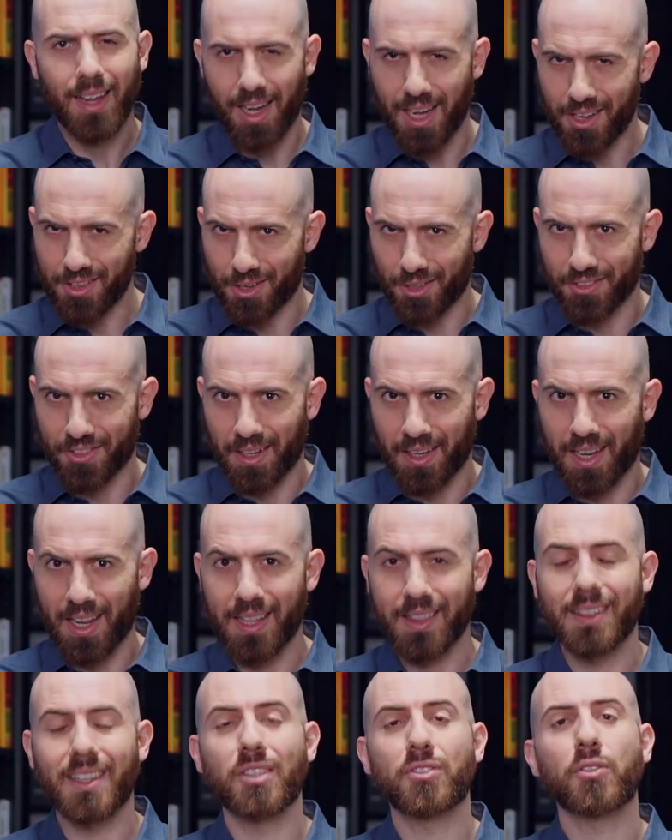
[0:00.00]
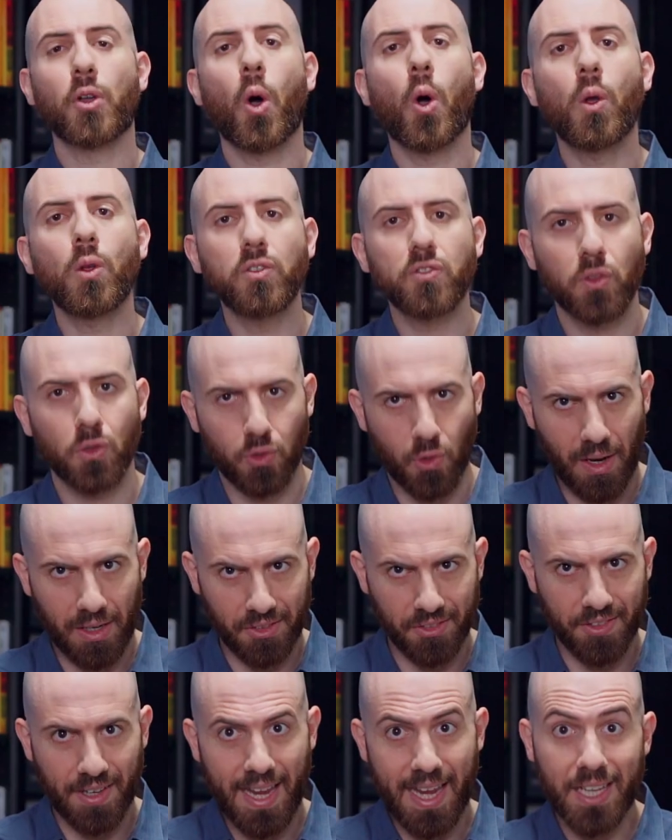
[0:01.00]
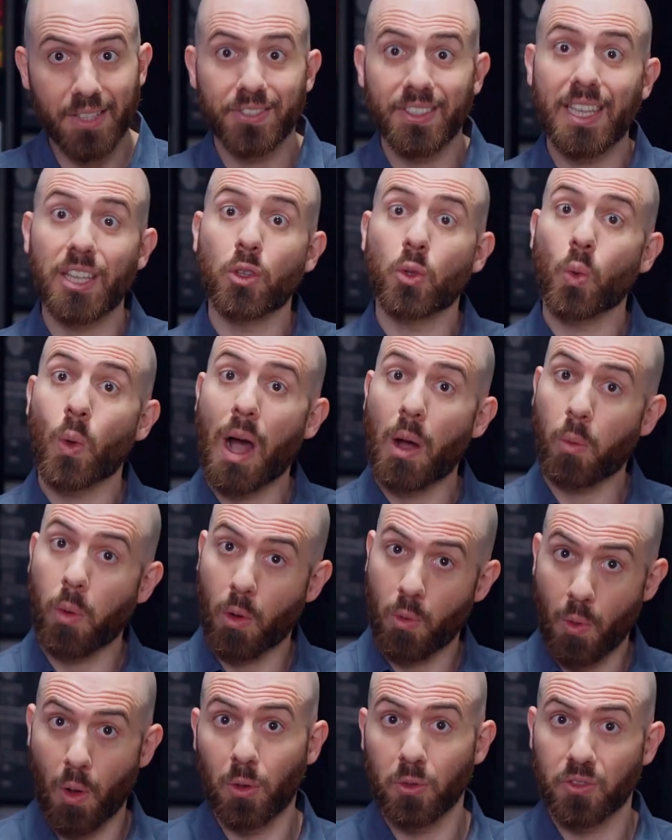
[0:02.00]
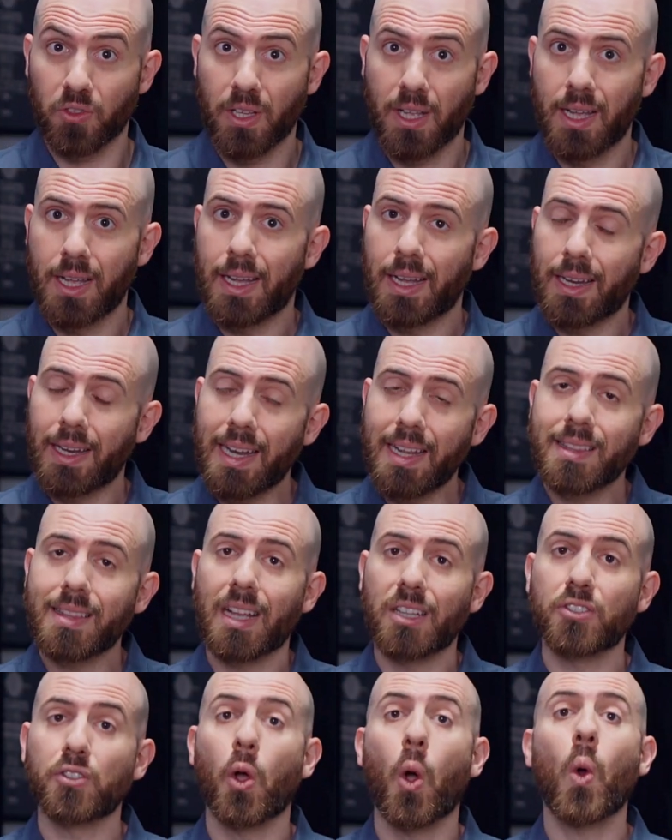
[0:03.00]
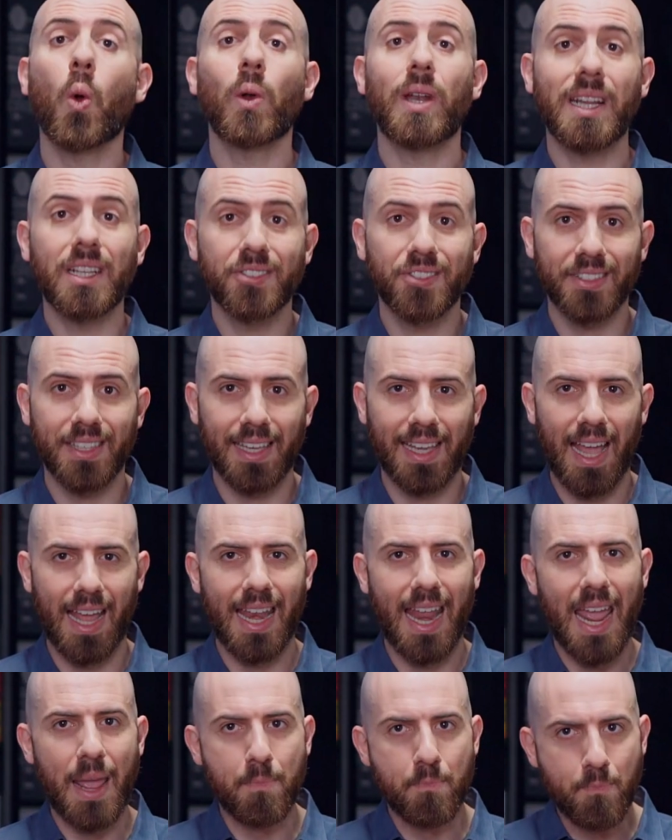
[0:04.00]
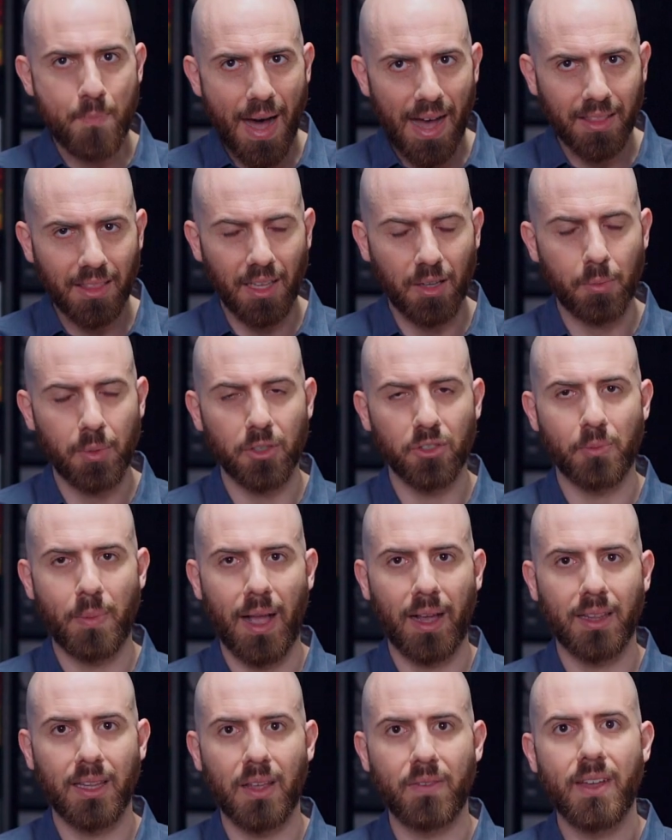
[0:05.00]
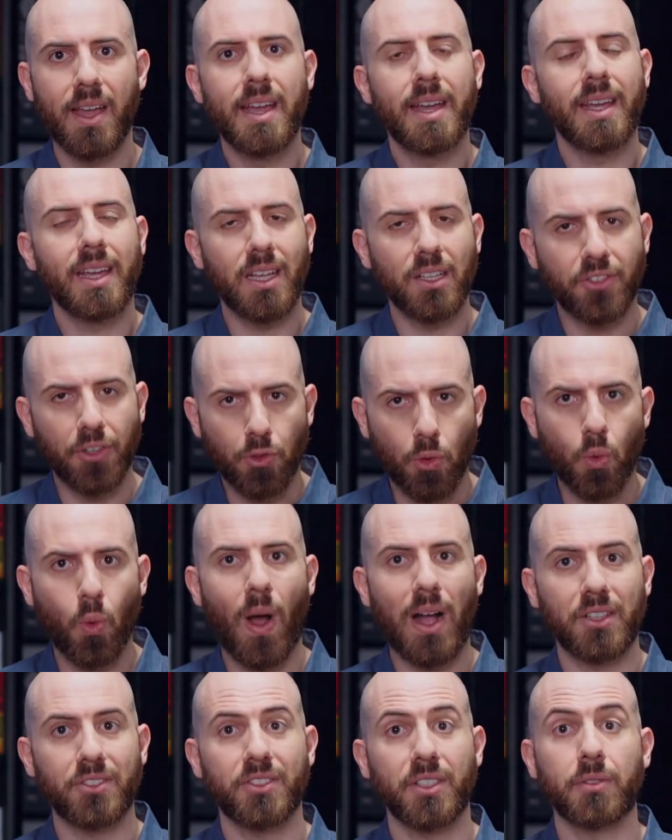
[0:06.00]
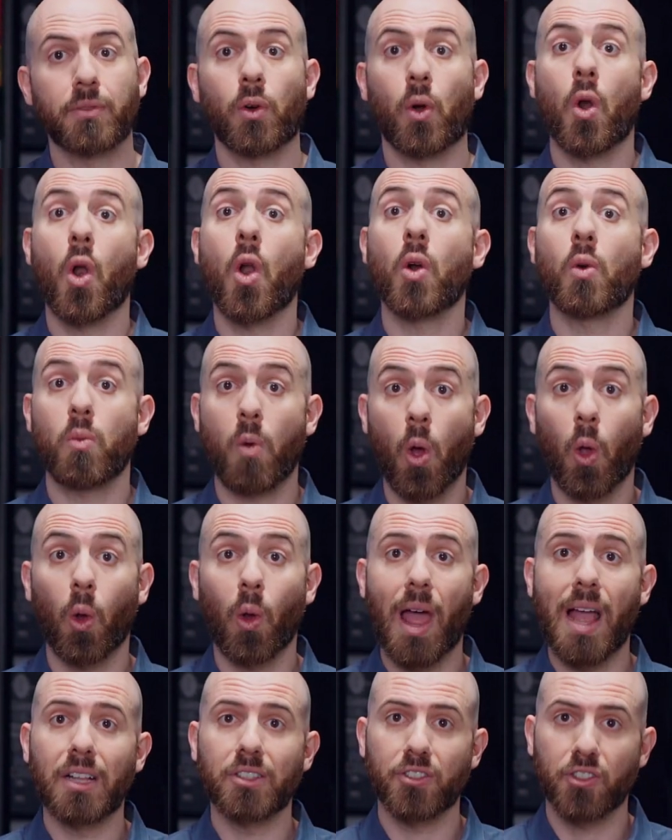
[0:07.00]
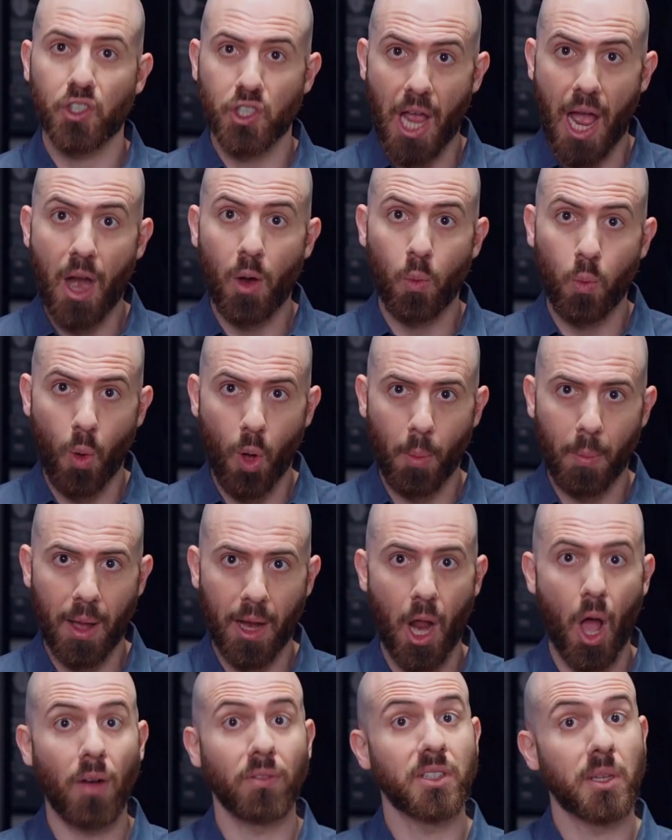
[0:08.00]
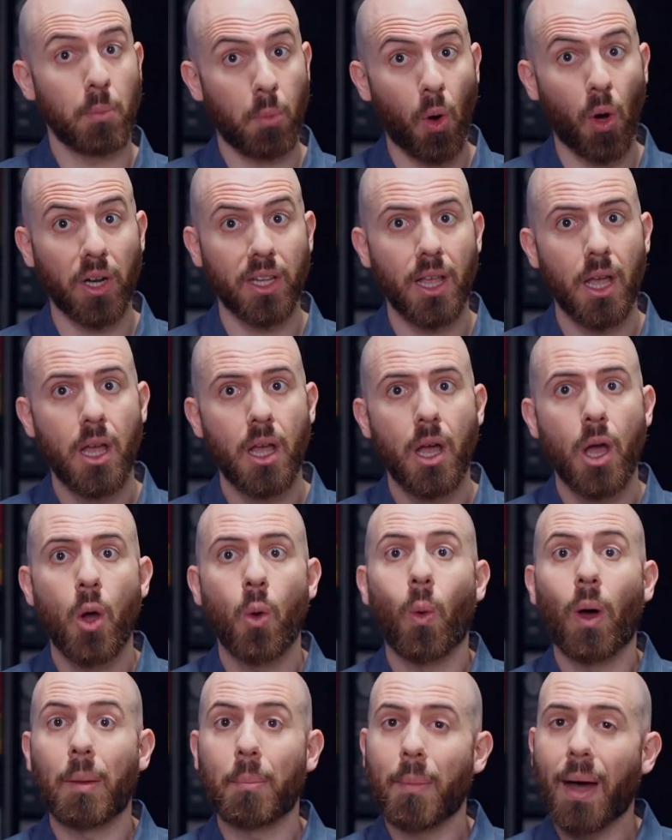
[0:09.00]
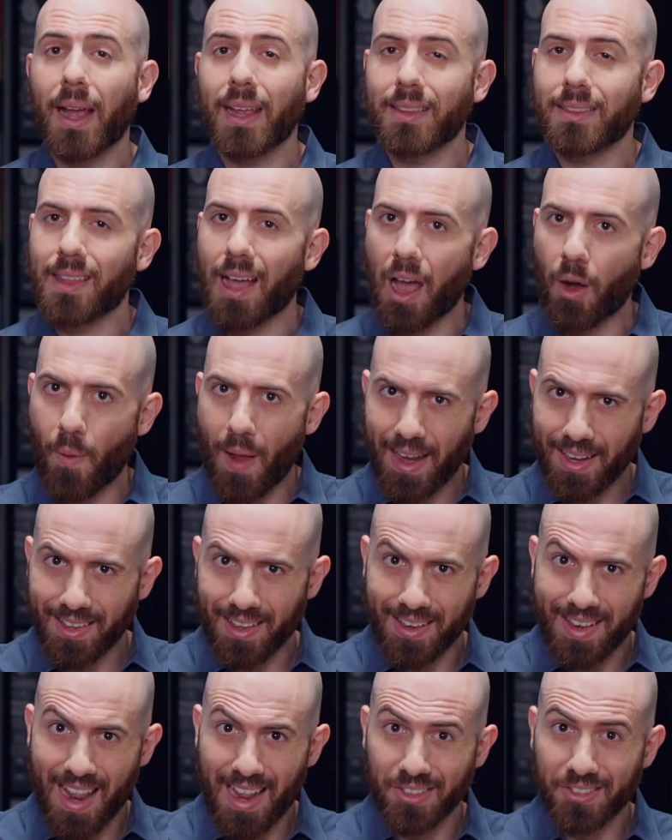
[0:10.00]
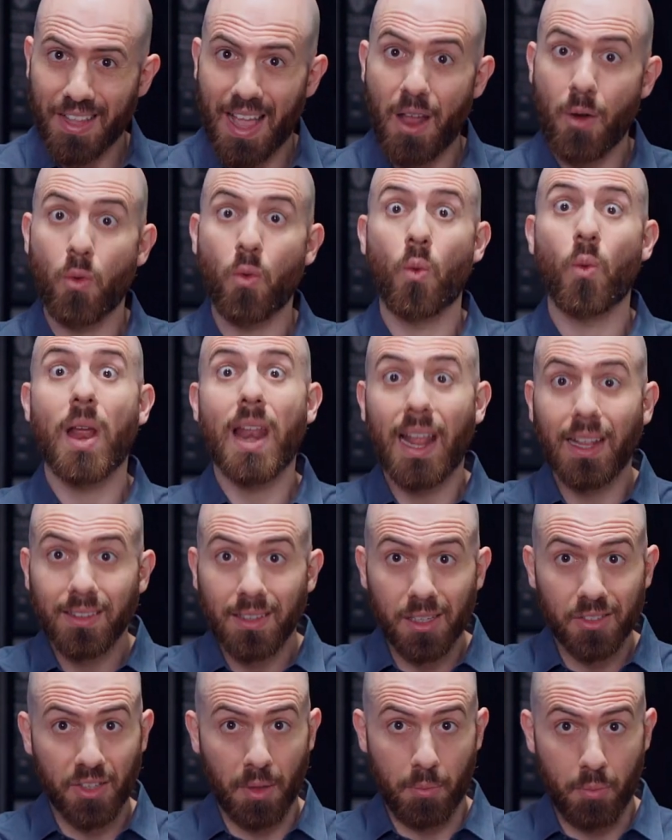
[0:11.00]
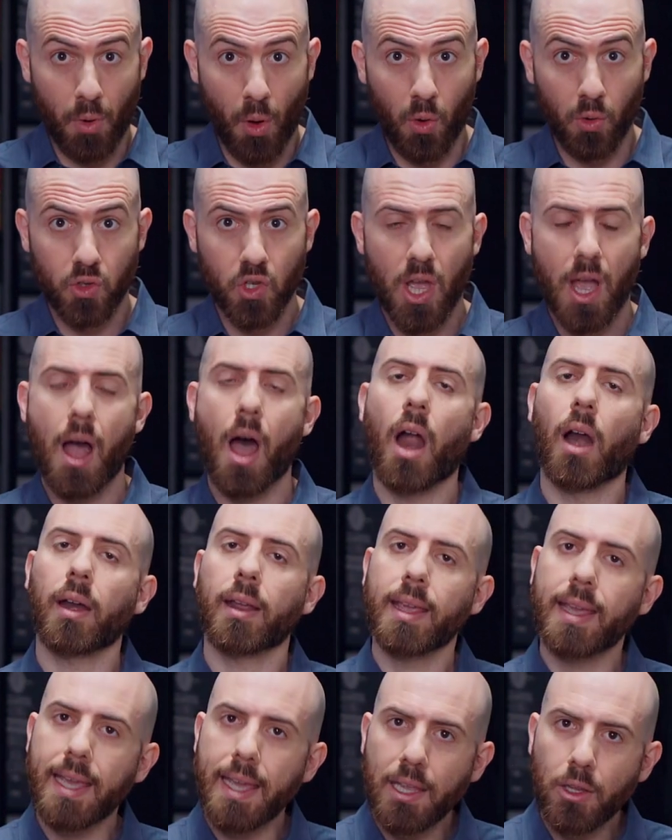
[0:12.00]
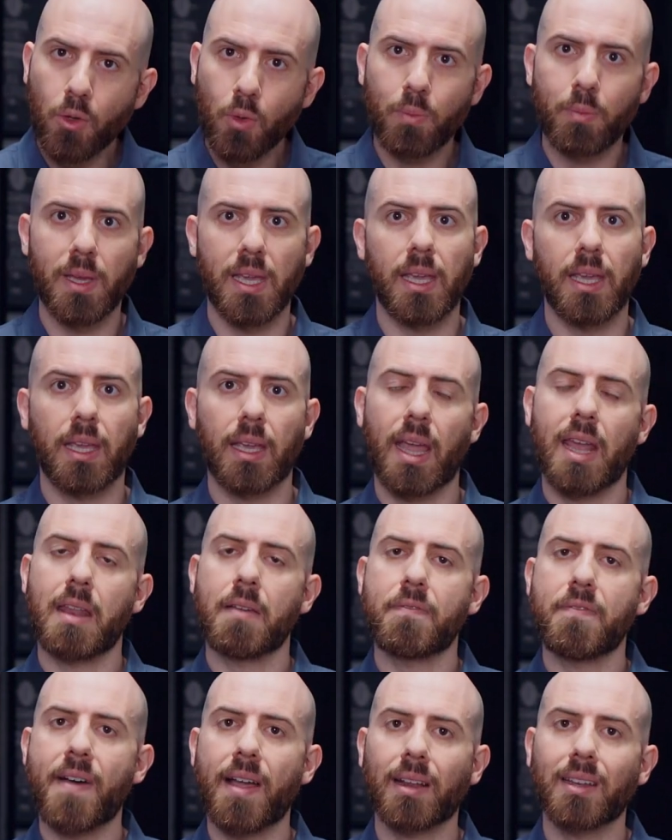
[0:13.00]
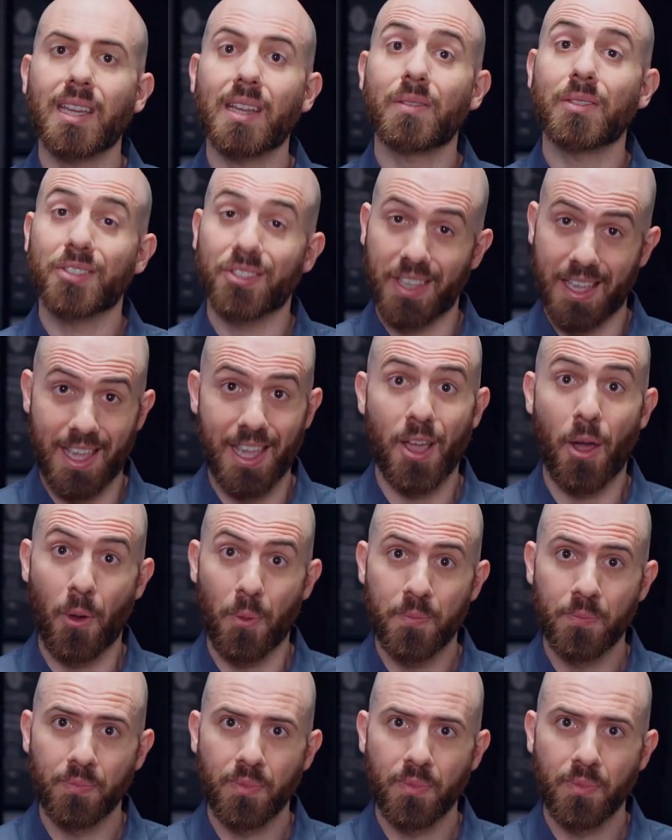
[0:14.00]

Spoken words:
Interestingly, this also translates into our roles. Linda's holistic and empathic perspective is a true asset for her role as chairwoman of the board, while my directedness and relentless approach are key to being an effective CEO.